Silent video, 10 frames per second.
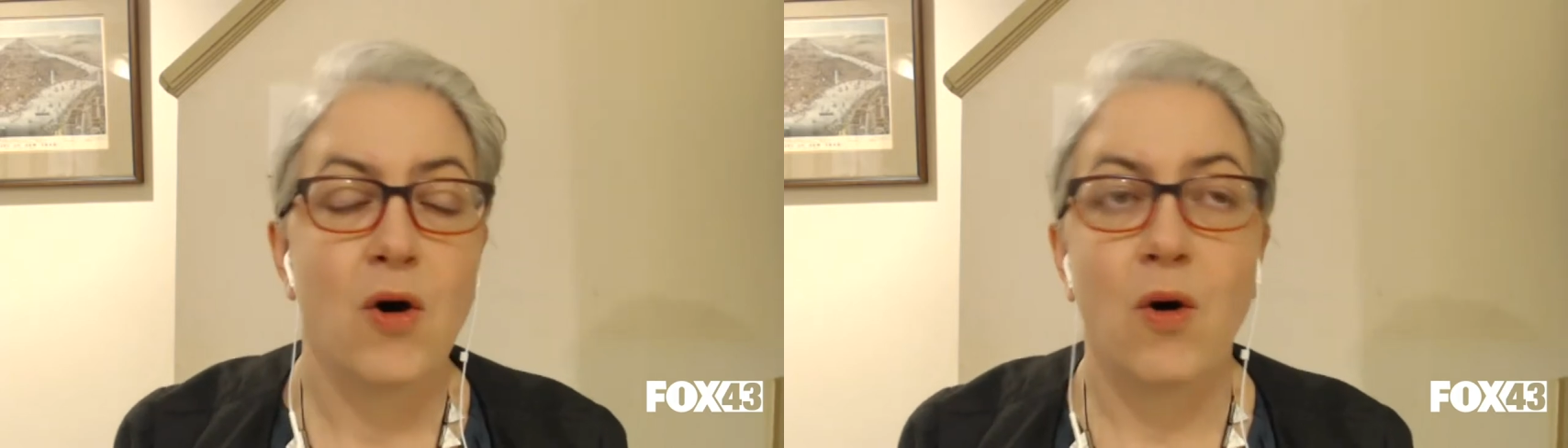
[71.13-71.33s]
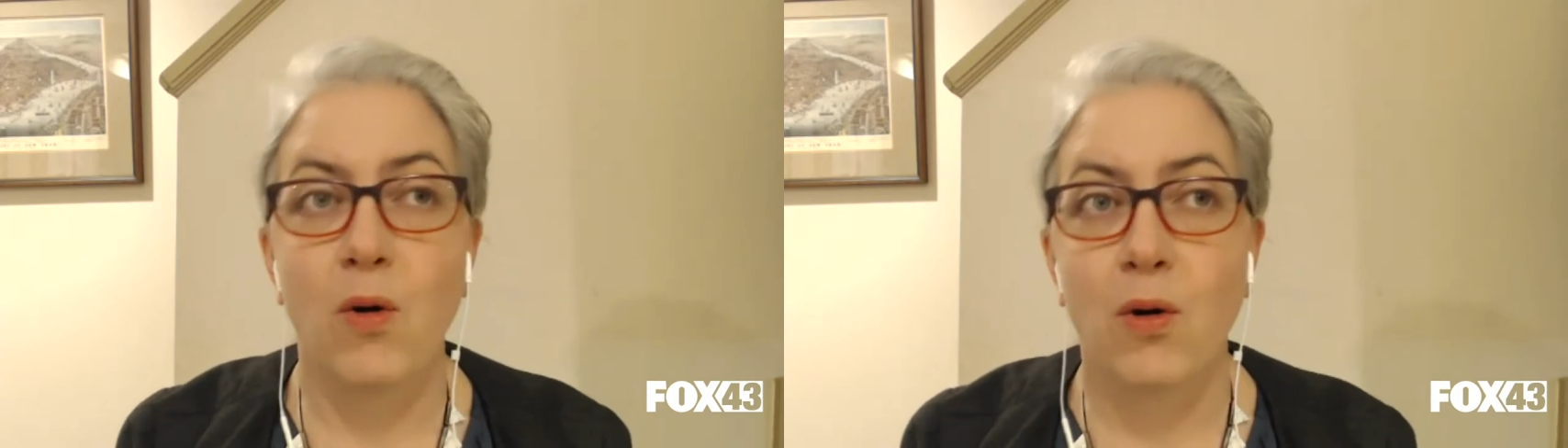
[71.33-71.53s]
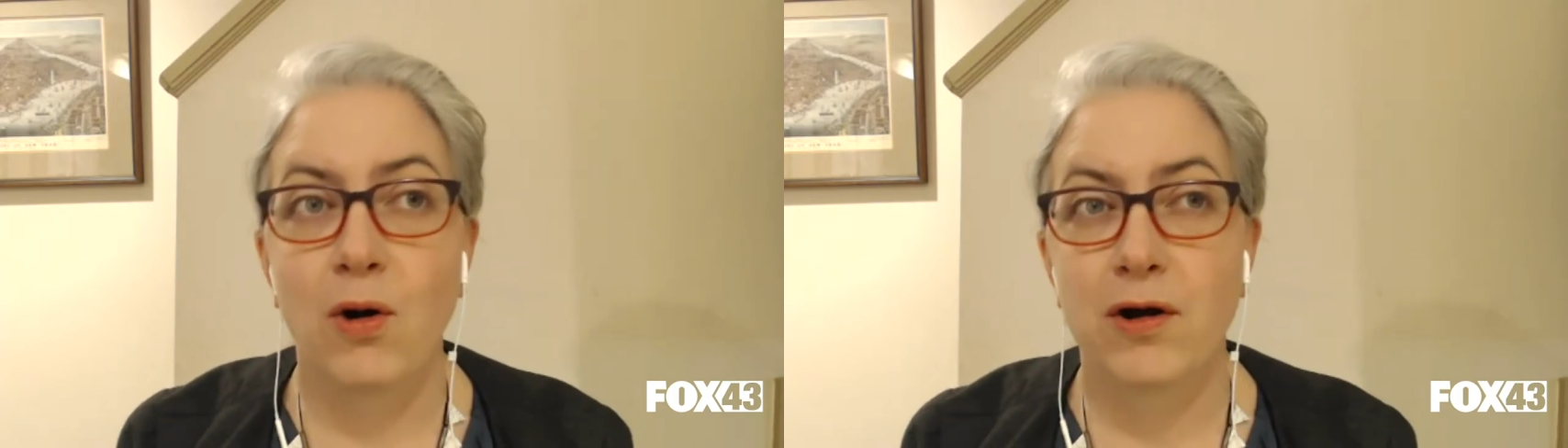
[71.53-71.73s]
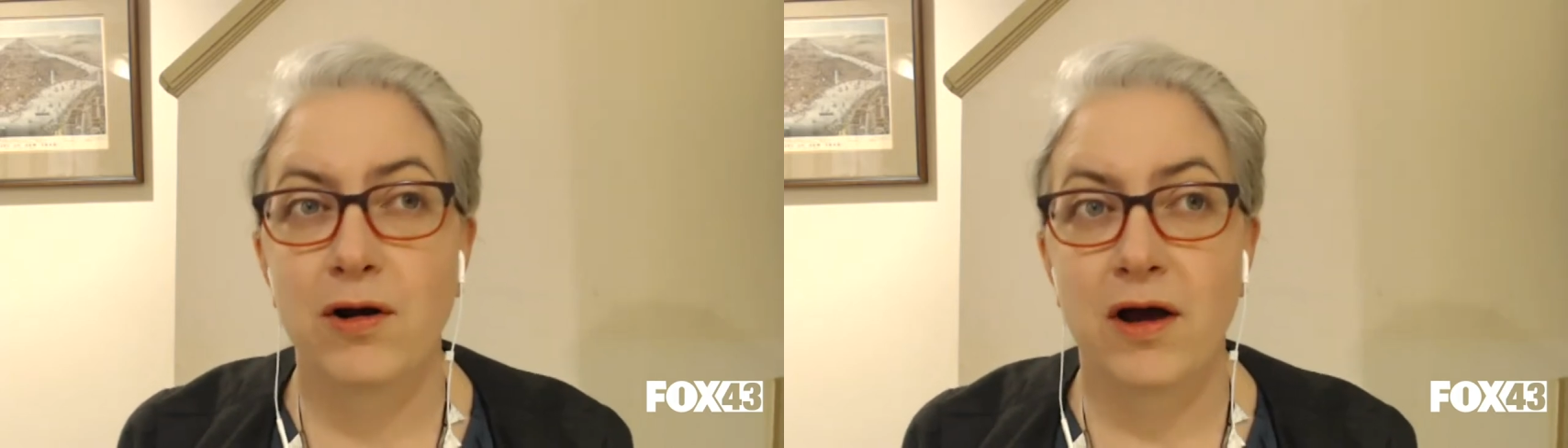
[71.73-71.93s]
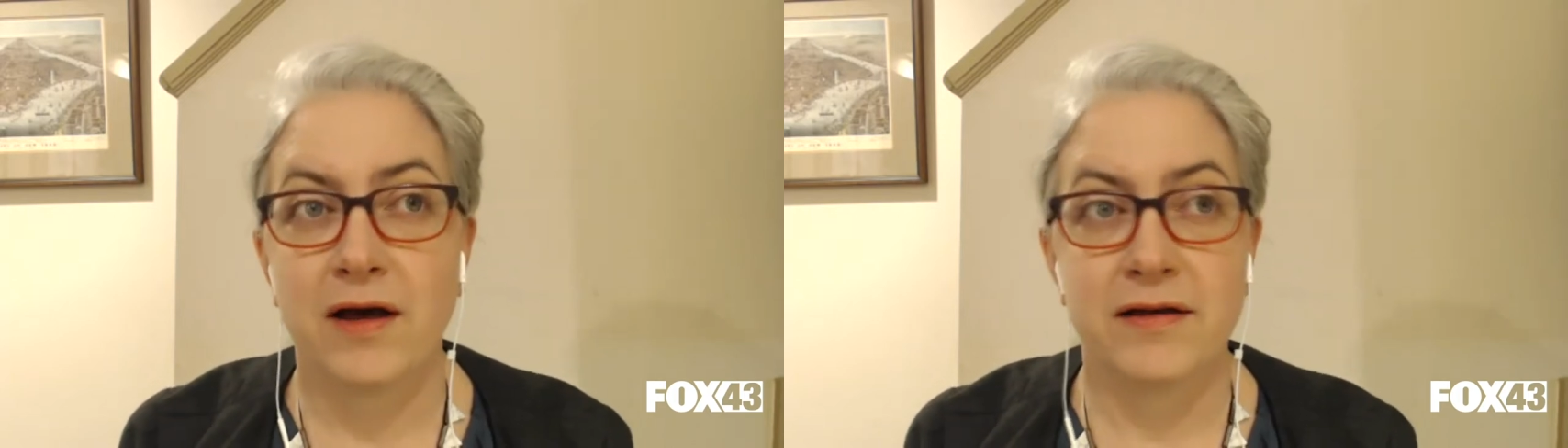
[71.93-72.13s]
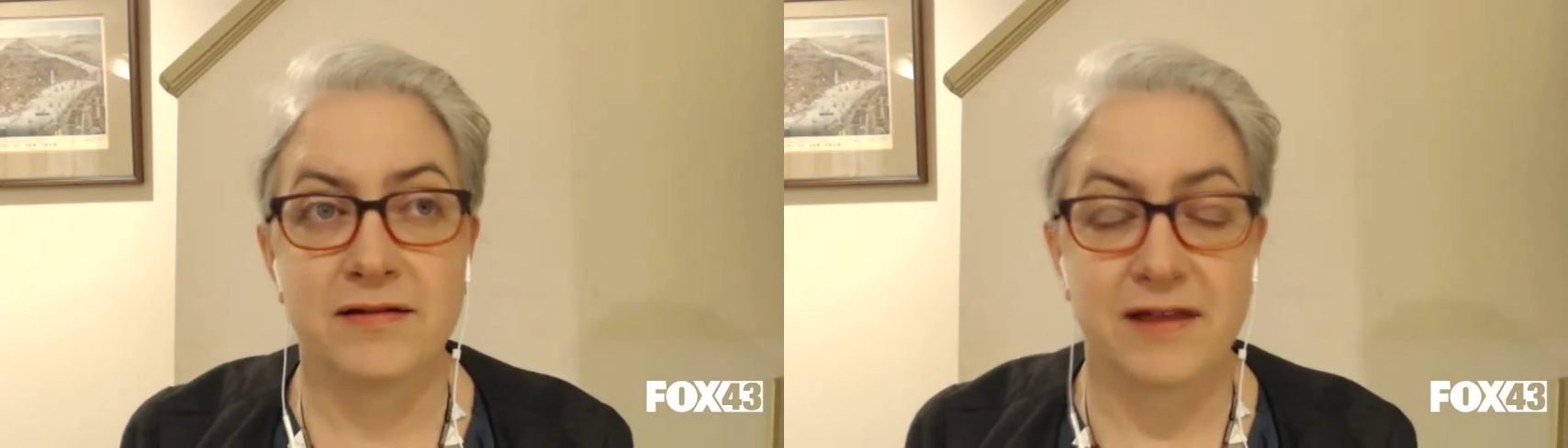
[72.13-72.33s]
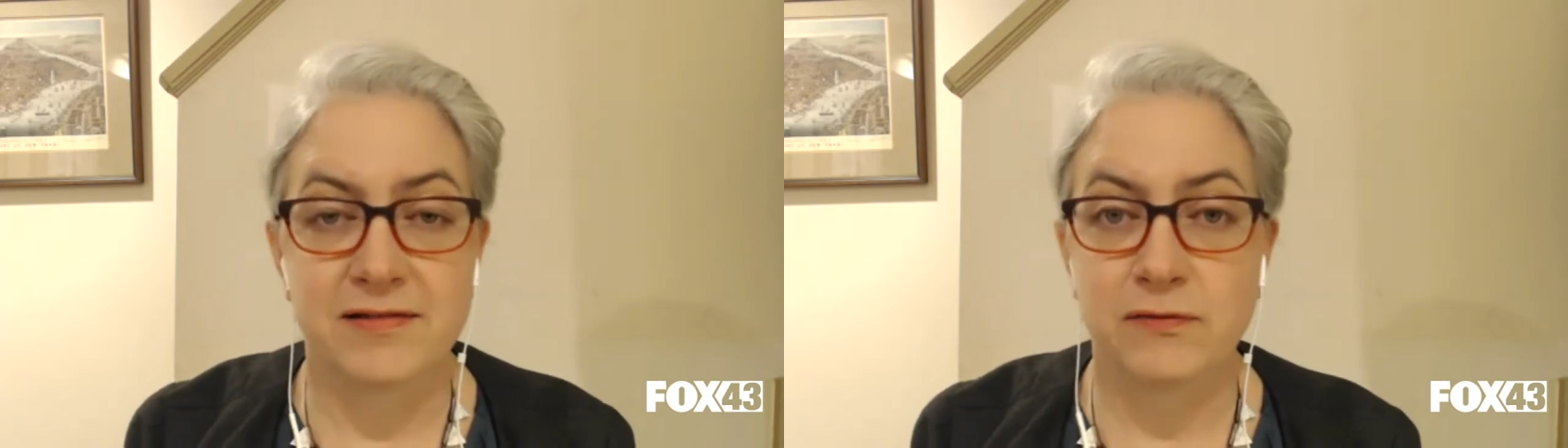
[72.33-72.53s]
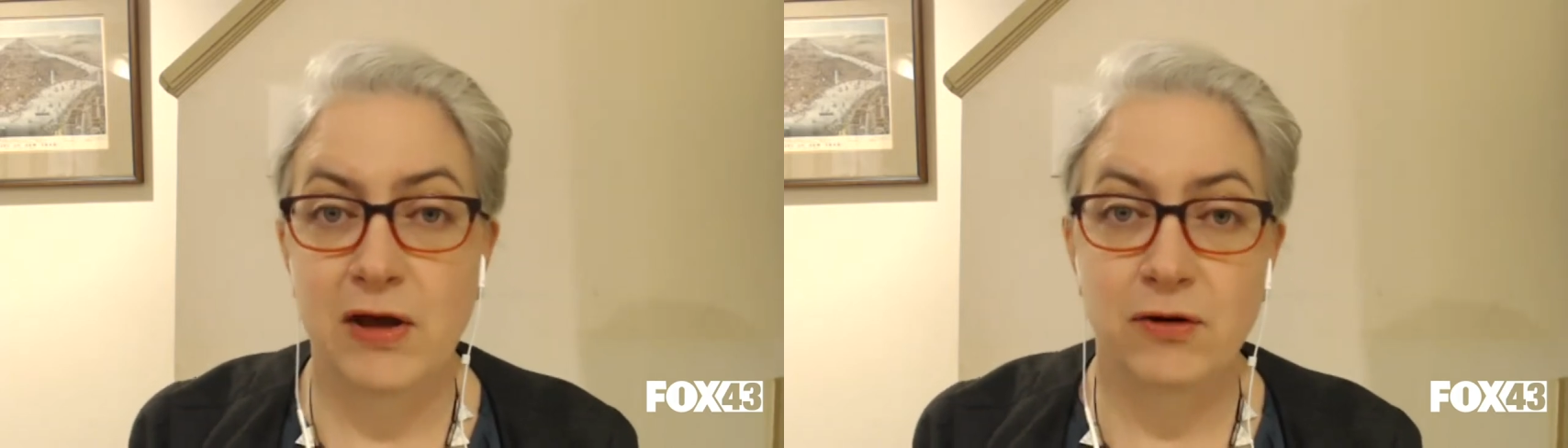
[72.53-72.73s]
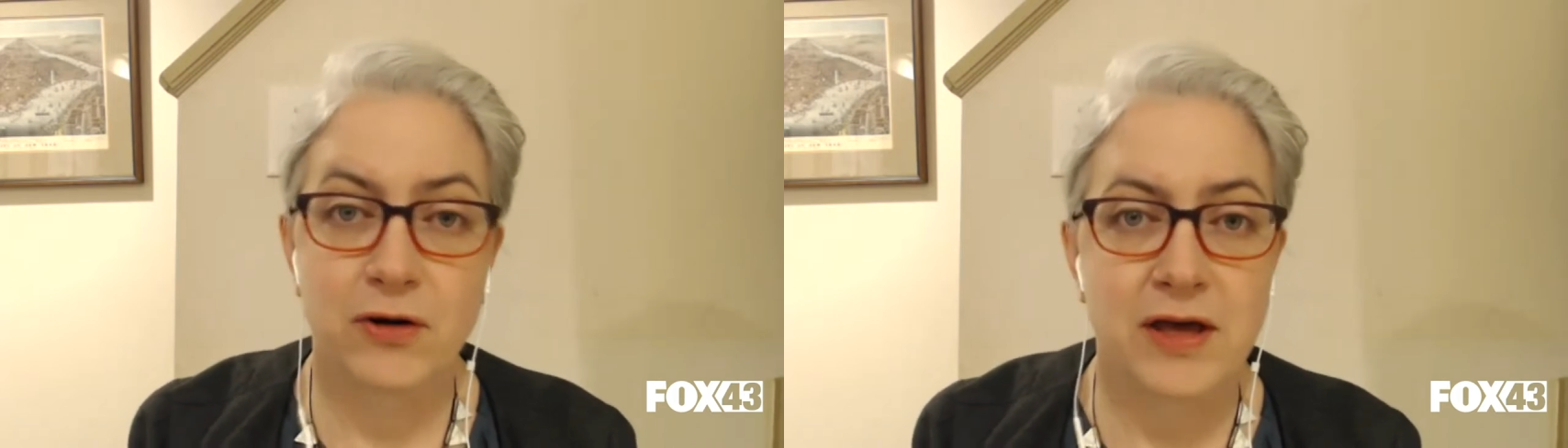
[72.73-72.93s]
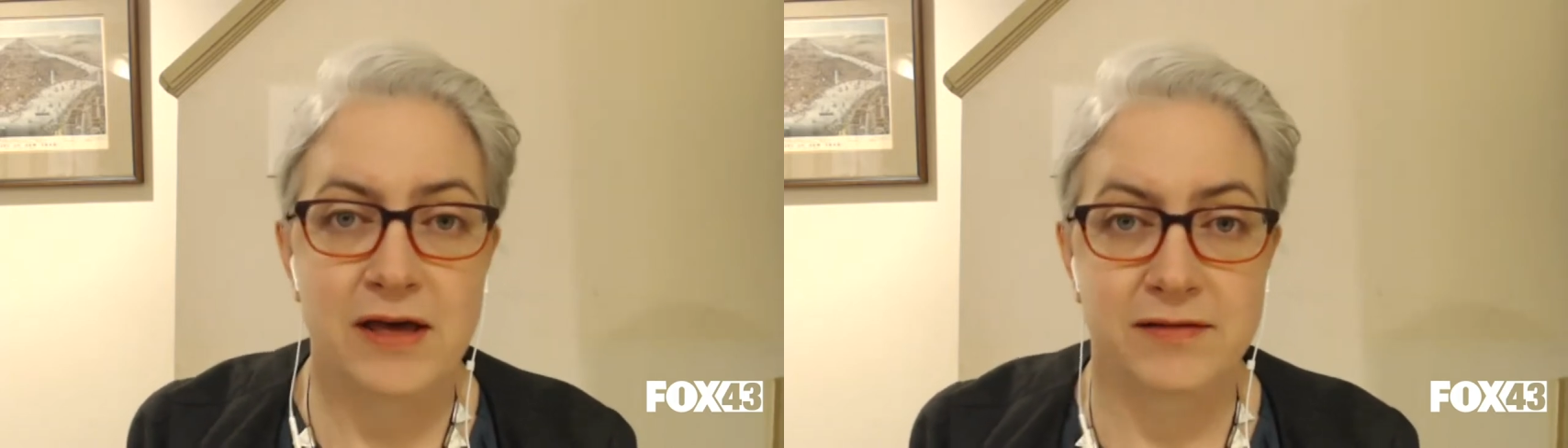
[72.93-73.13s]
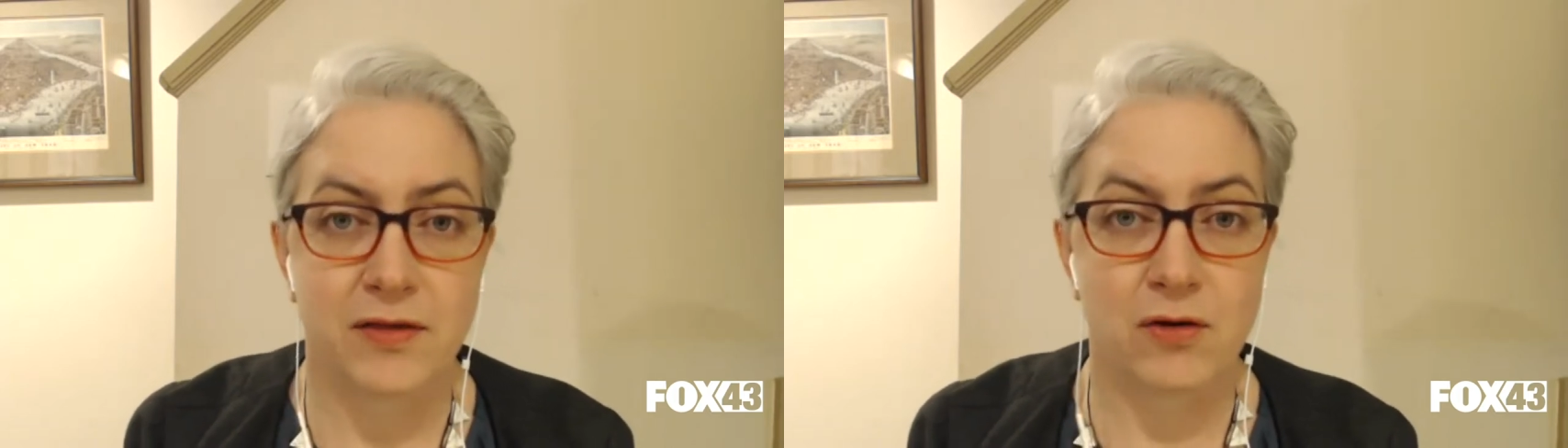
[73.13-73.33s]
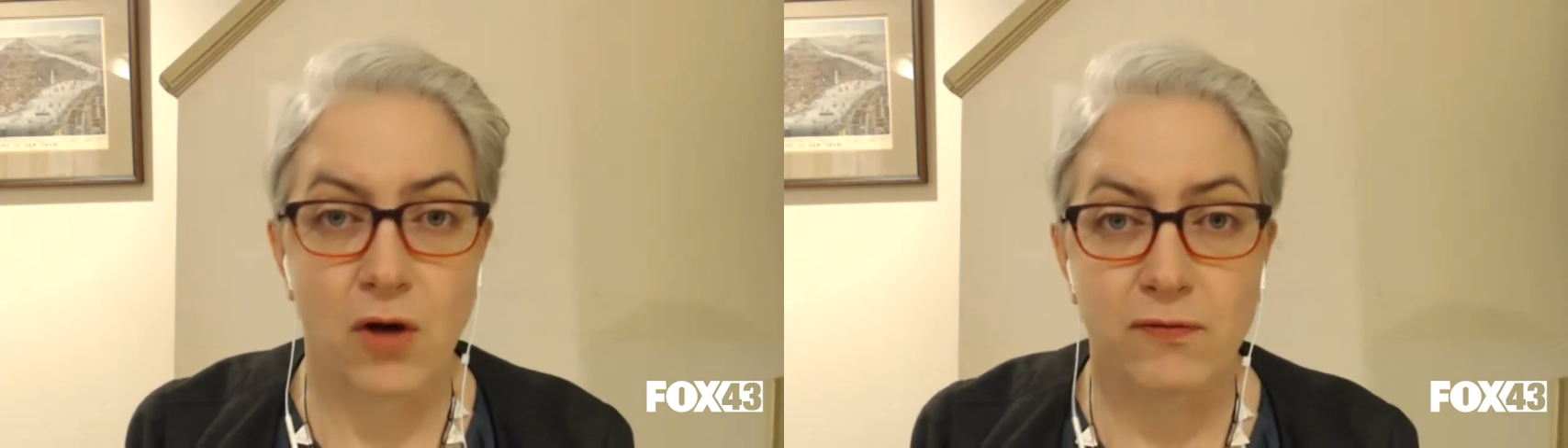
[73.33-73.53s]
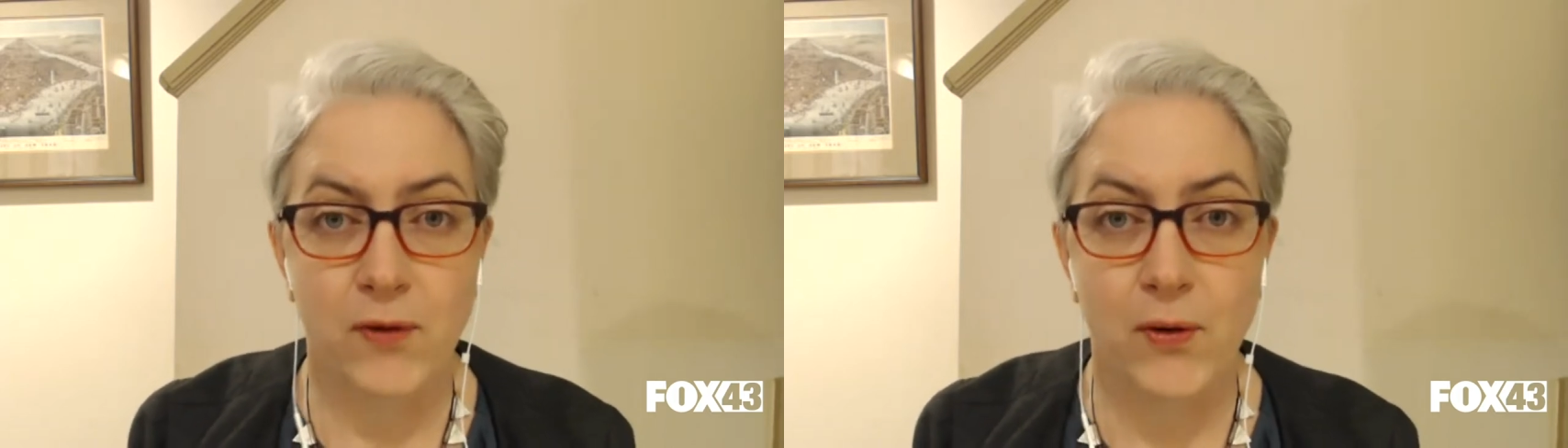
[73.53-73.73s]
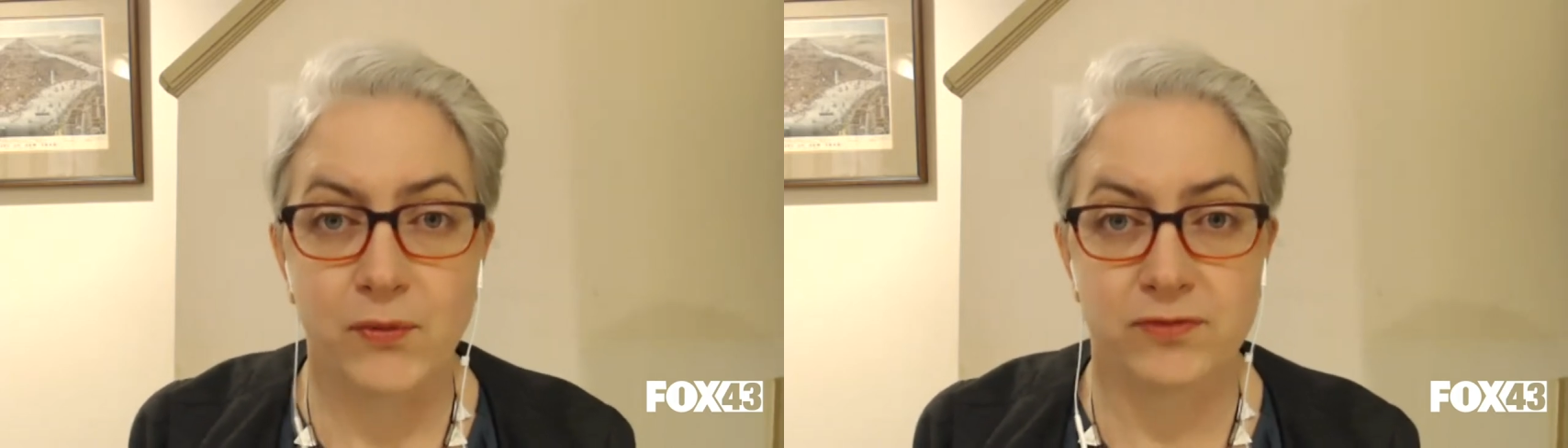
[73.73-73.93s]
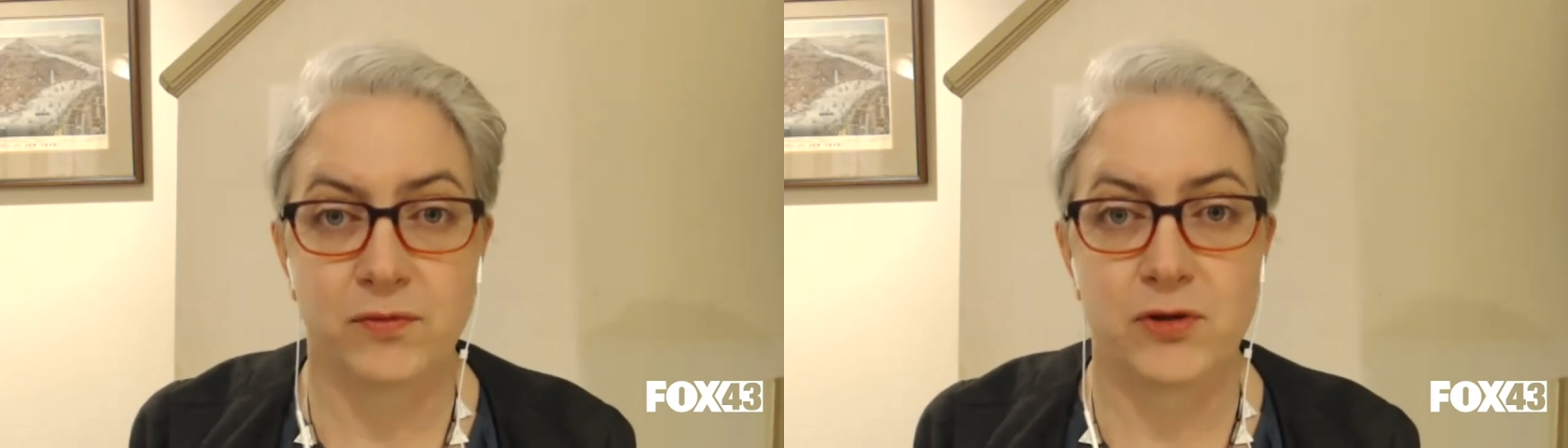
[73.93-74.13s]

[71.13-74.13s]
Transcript: or uh, intensified hurricanes on the Gulf Coast,